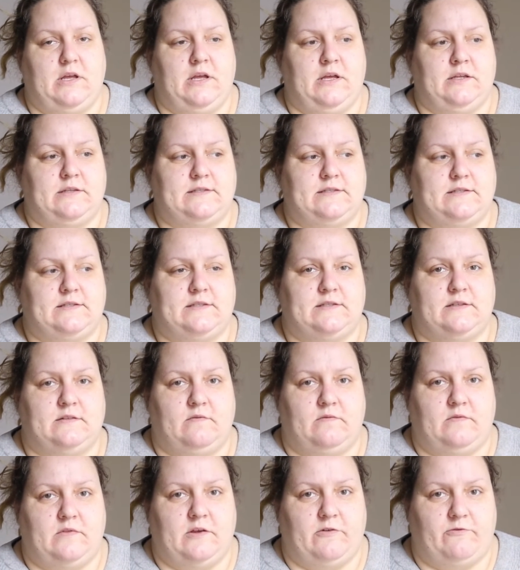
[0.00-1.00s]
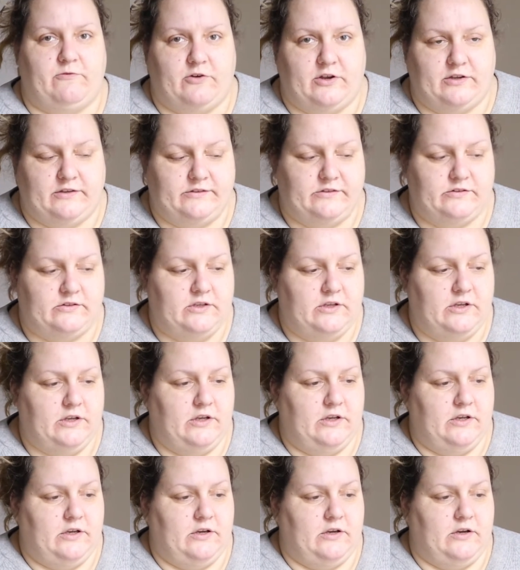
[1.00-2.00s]
it's different.
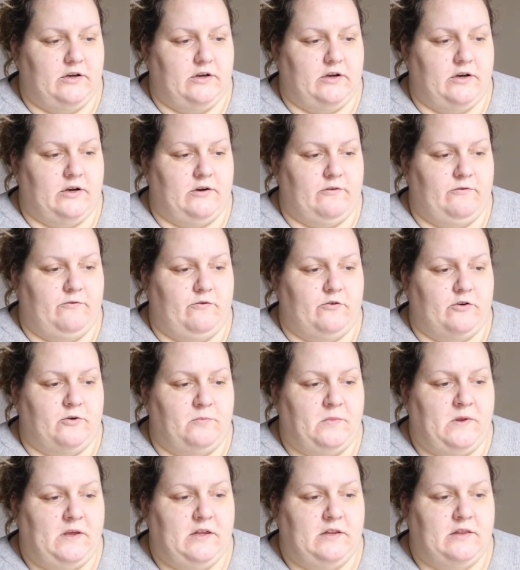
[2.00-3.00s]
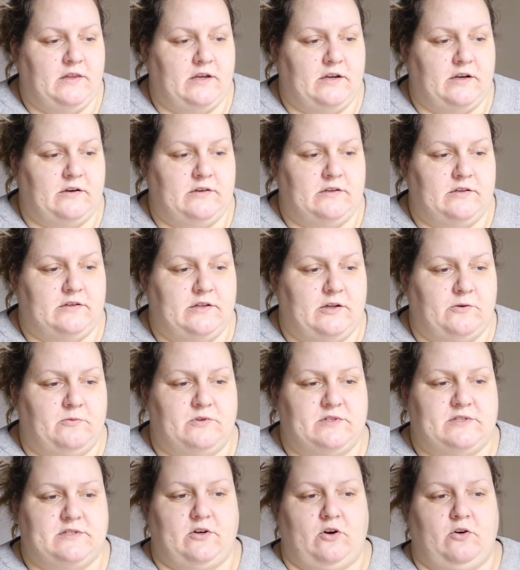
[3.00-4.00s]
For me, there
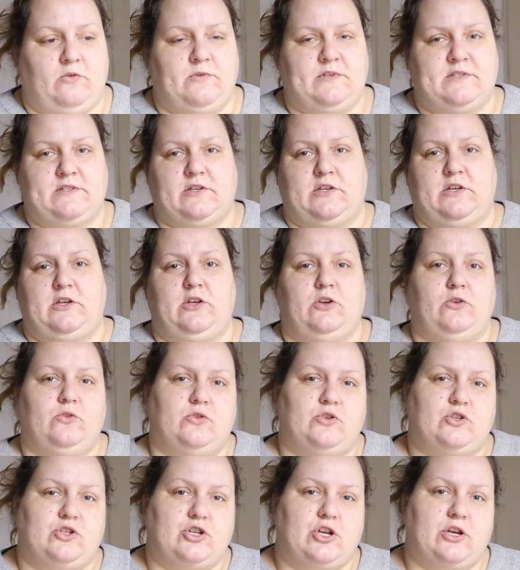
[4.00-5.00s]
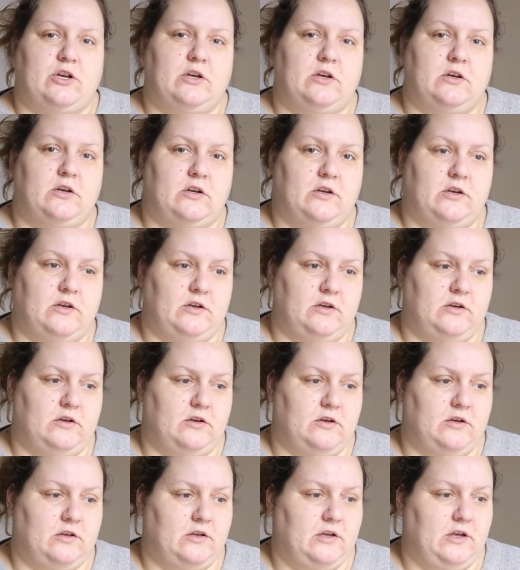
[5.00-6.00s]
was always a huge
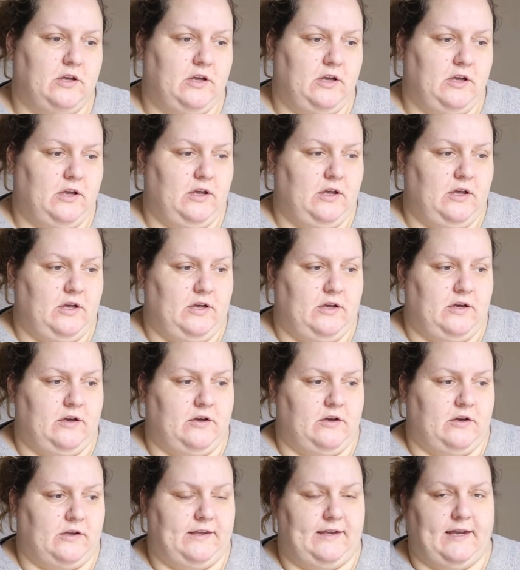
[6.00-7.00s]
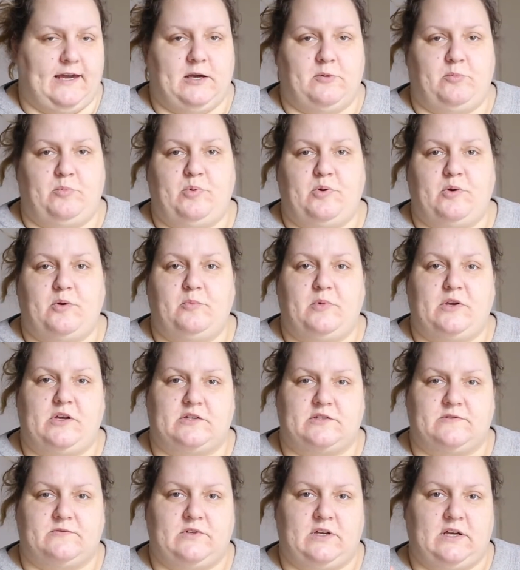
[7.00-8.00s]
gap
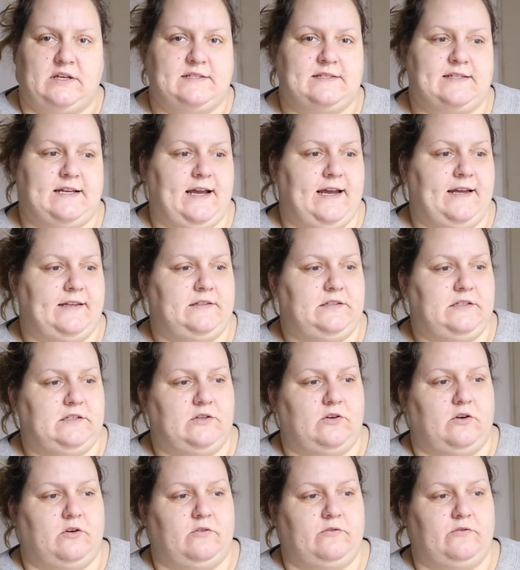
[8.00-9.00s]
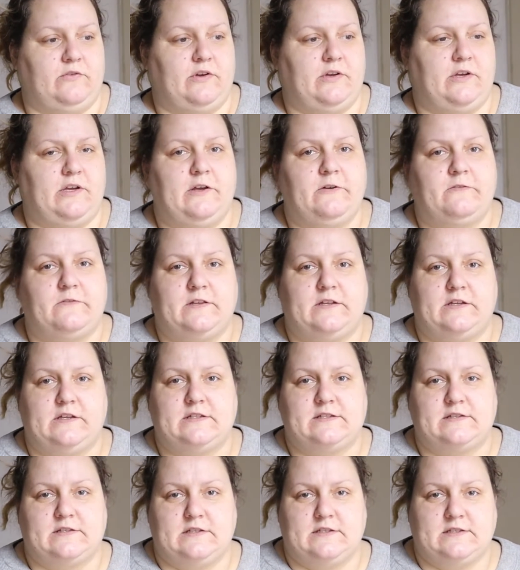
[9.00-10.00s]
because of the anxiety of
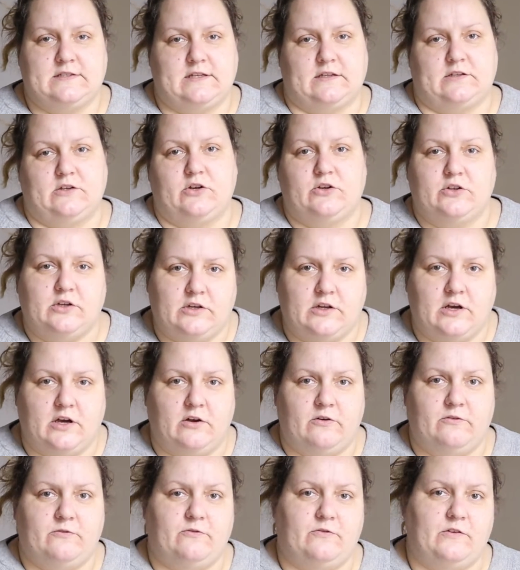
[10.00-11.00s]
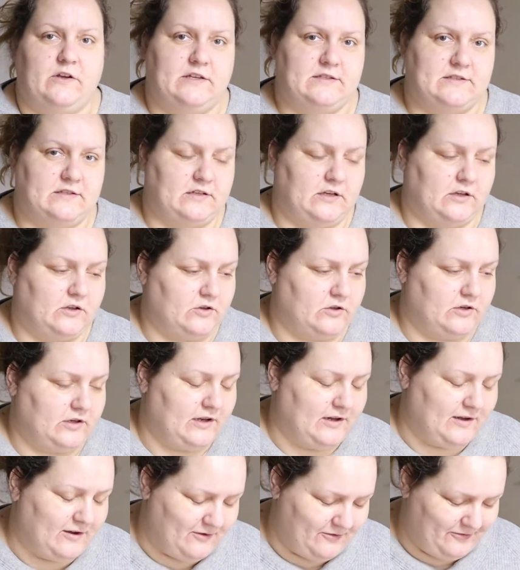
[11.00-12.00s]
is it good enough? Isn't it good
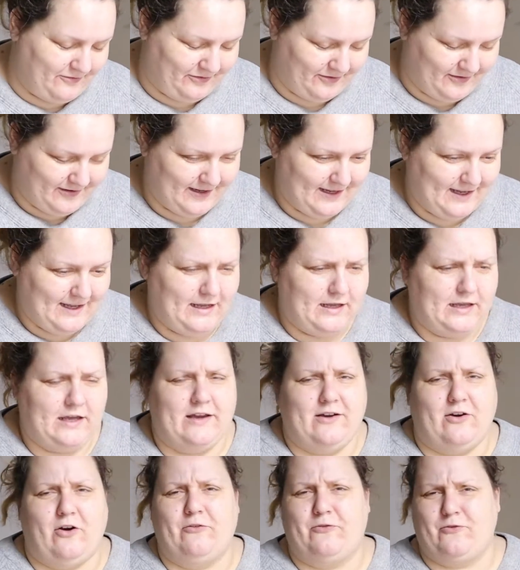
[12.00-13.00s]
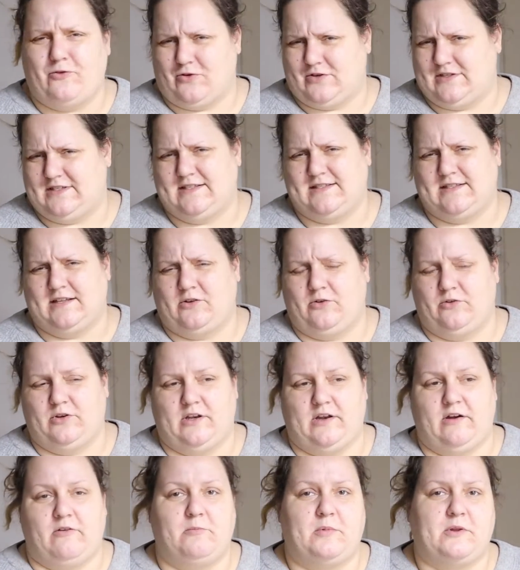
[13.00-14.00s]
enough? Of course, it's not
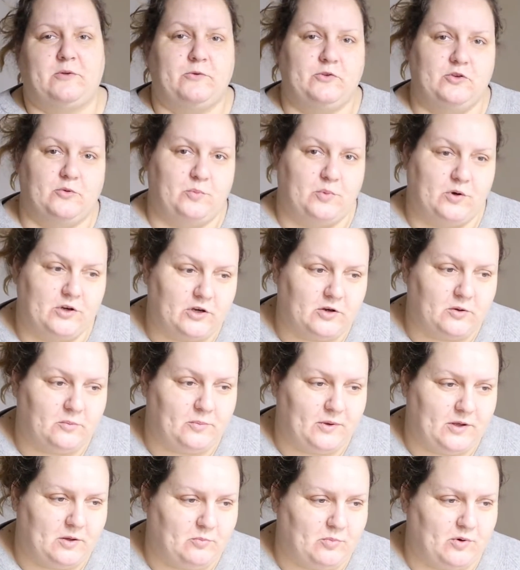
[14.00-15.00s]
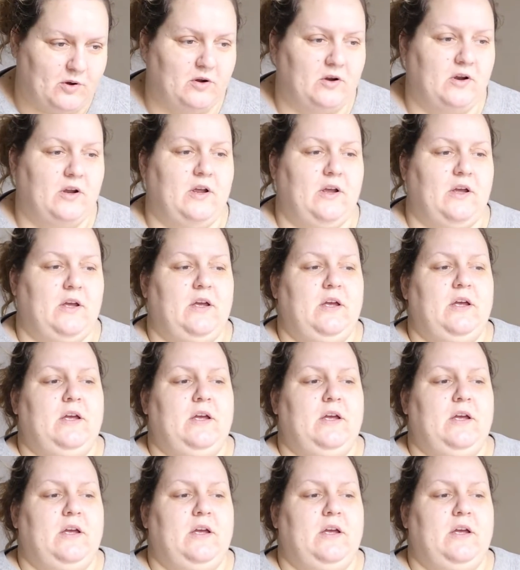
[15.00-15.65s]
good enough. But when you put it on paper,